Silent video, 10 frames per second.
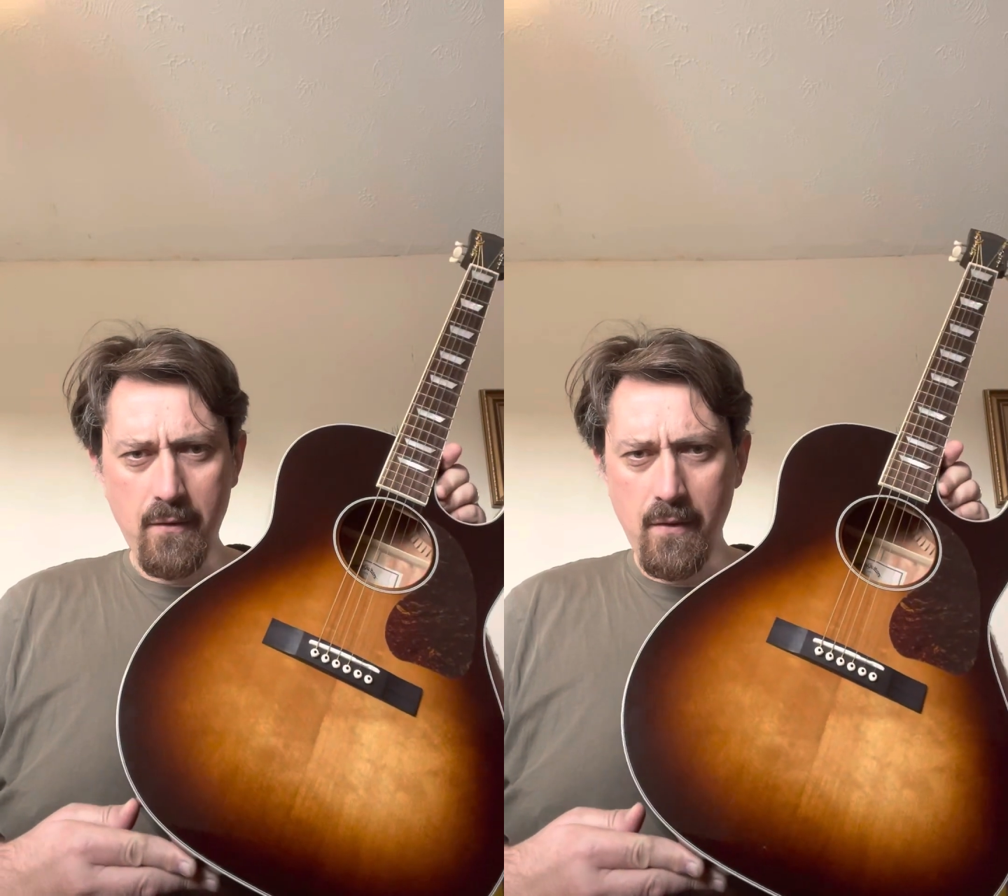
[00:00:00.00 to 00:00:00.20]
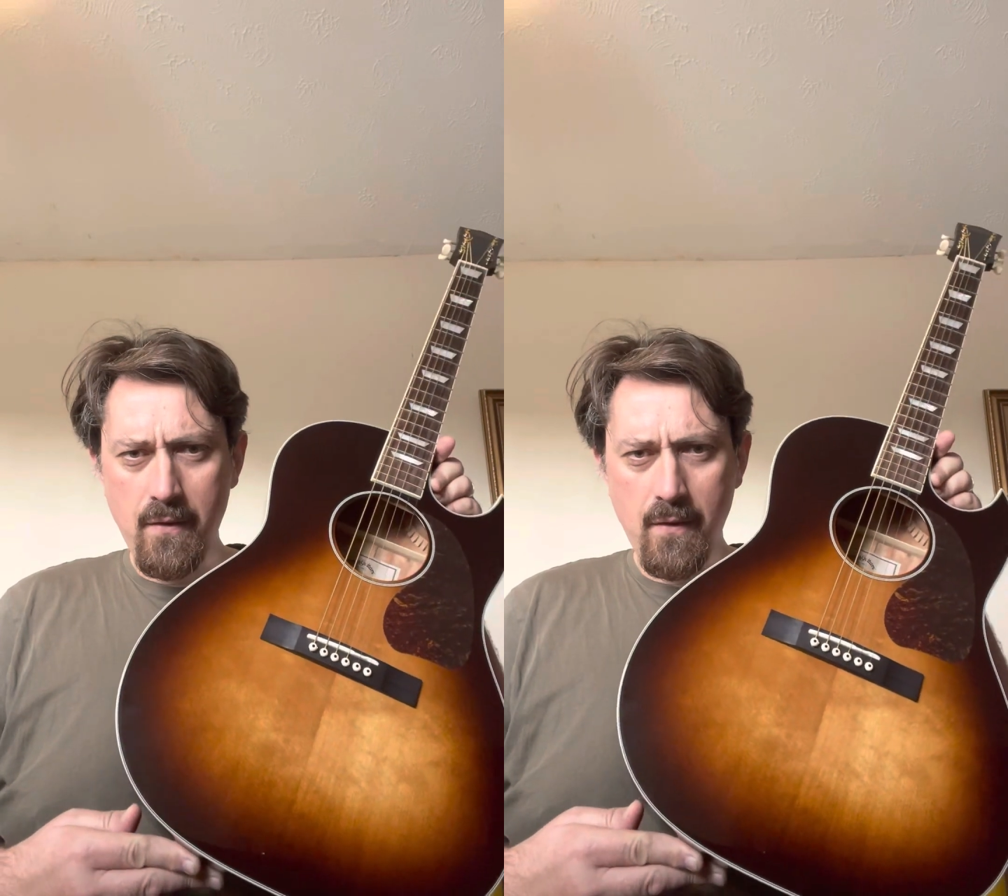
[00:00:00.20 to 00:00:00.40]

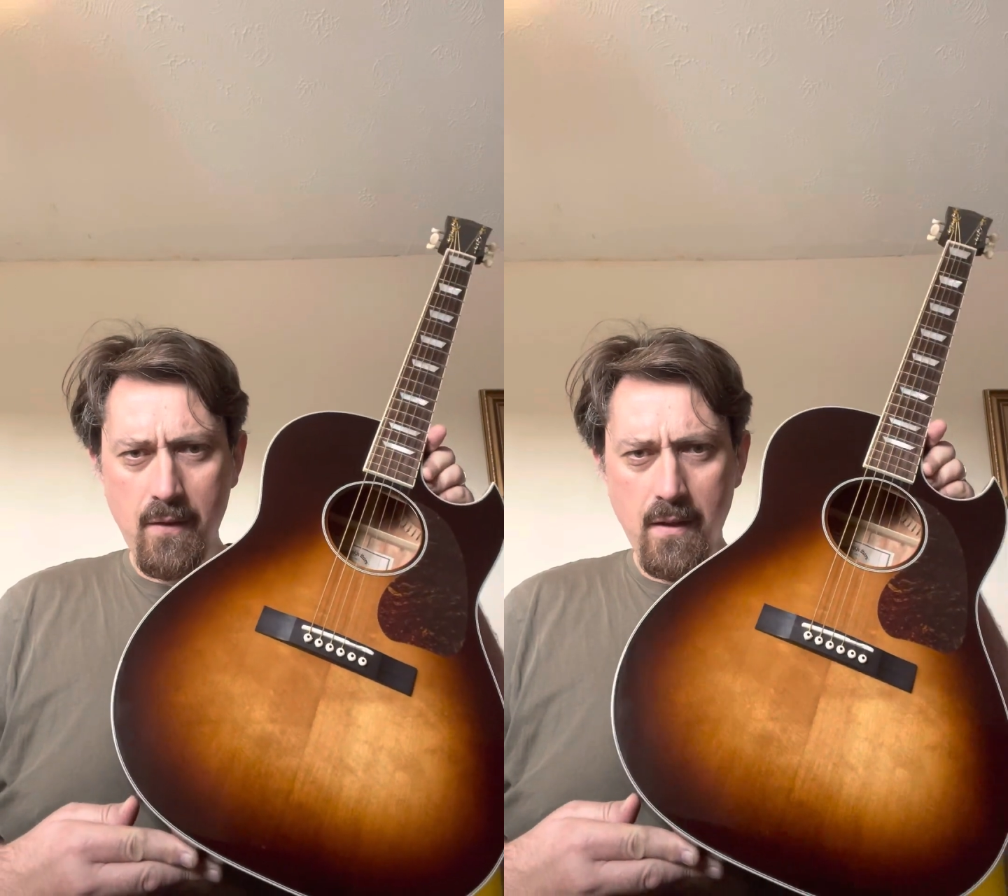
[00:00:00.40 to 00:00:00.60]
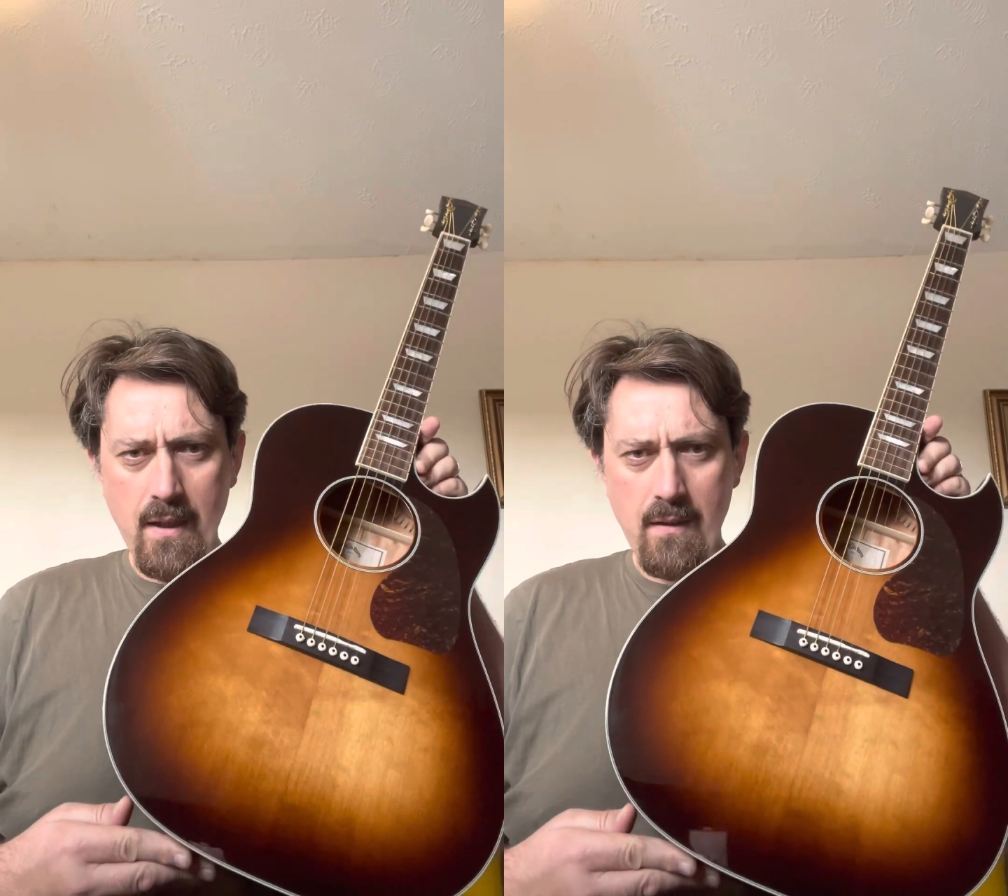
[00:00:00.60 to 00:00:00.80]
just a
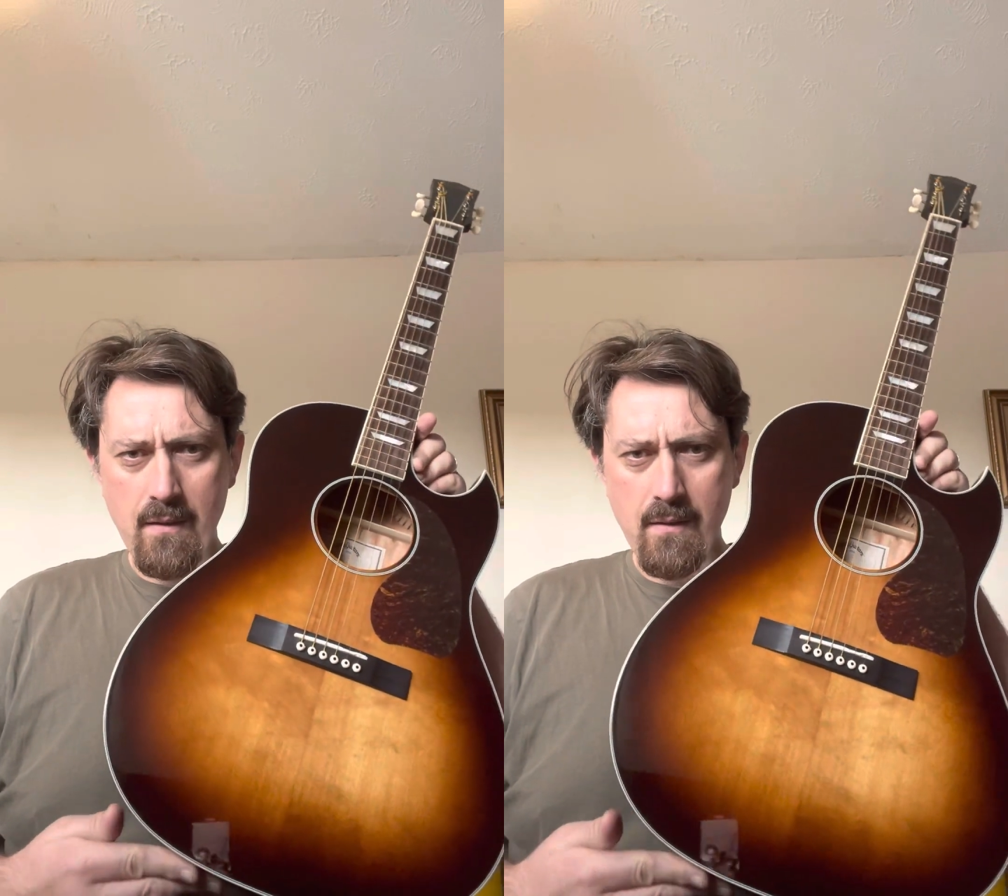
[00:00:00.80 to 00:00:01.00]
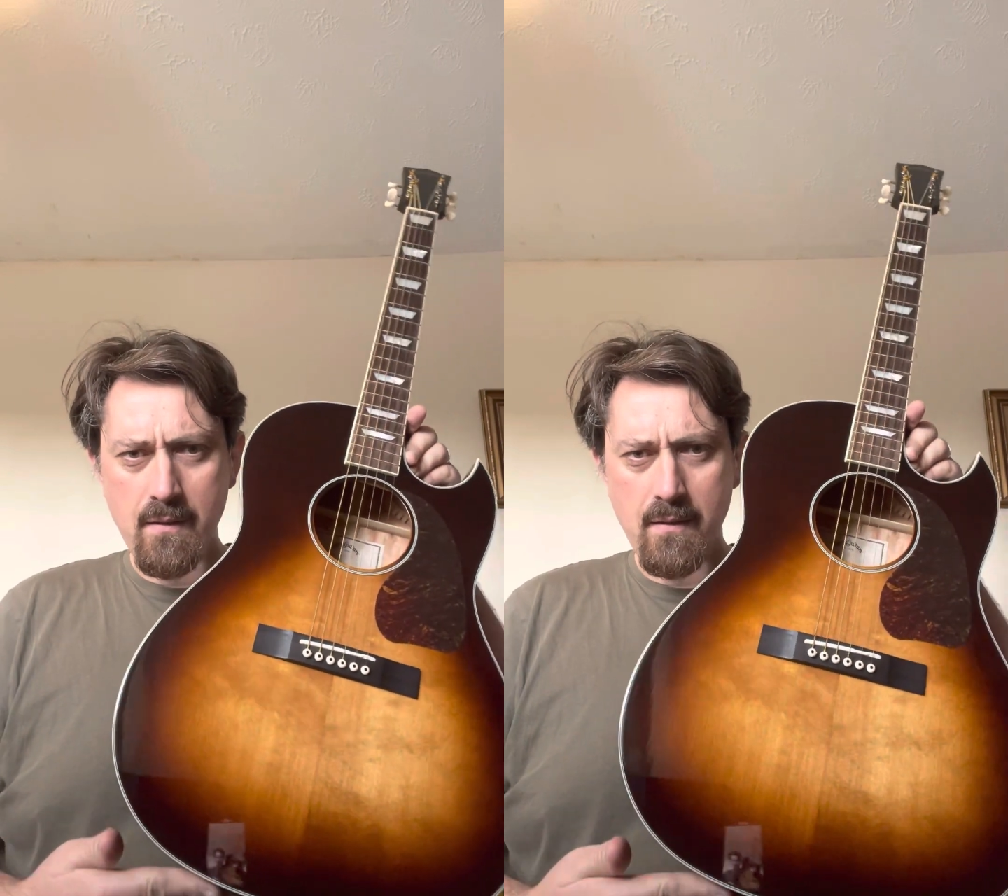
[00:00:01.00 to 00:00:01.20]
stunning